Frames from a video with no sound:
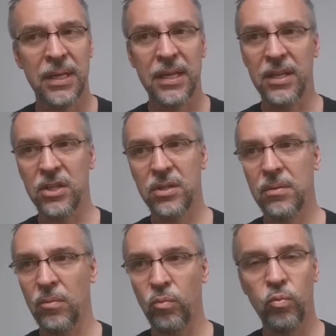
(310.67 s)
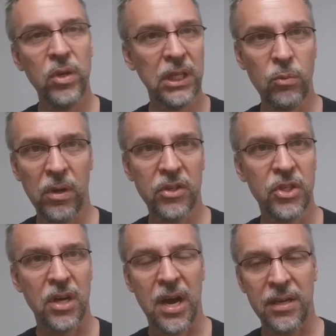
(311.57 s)
it is really well
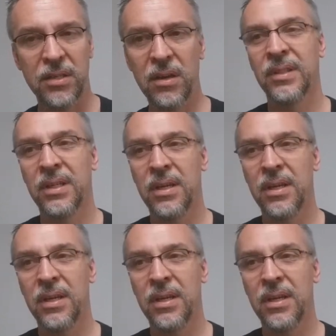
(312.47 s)
shot.